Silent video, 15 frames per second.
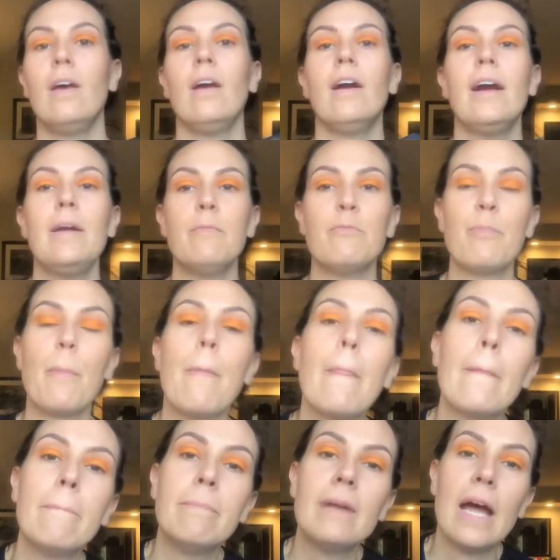right,
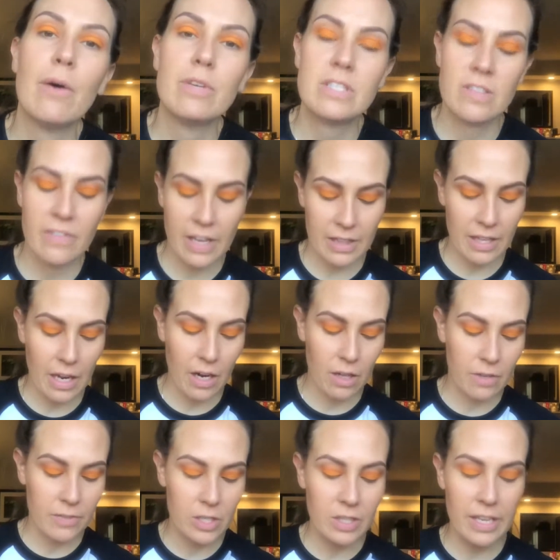now once you've got that all
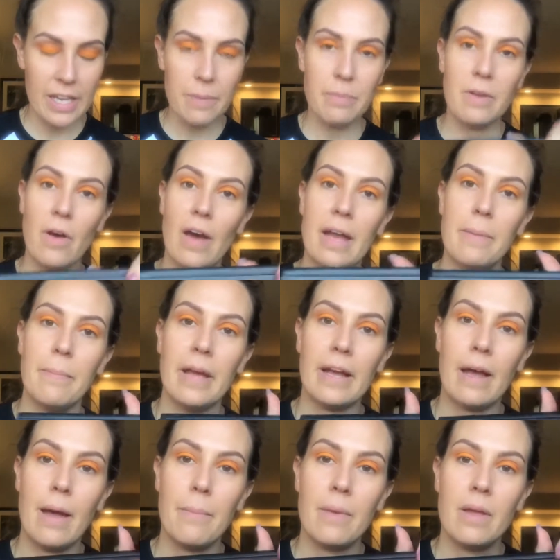over your lid, go ahead and pick
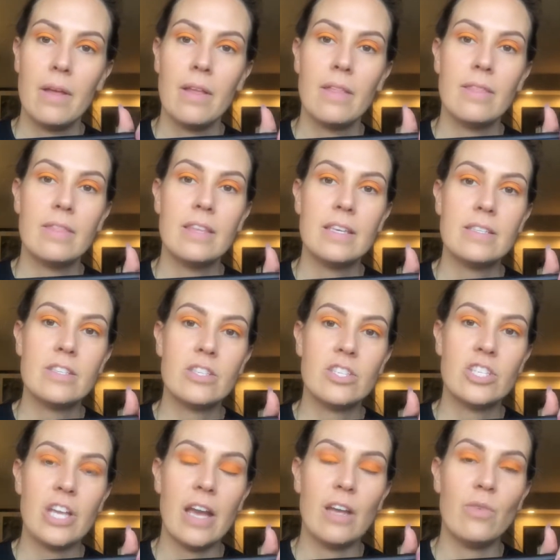up this
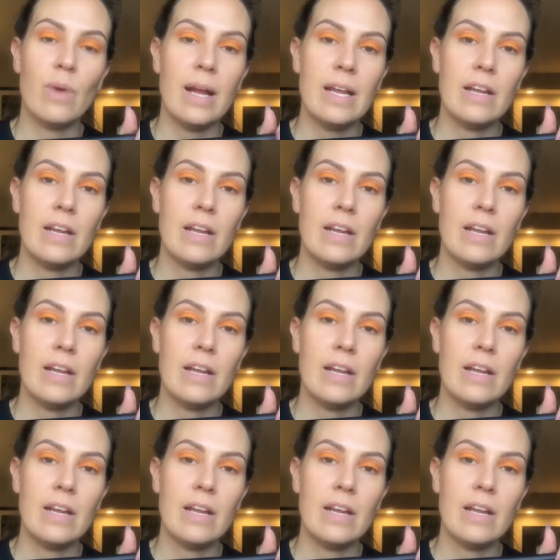shade right here,